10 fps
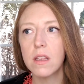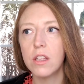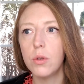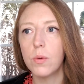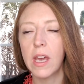
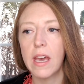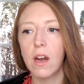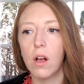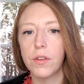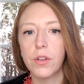You can
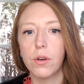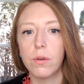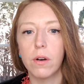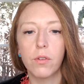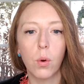also,
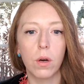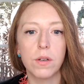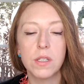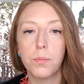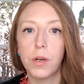of
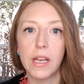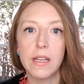course, bring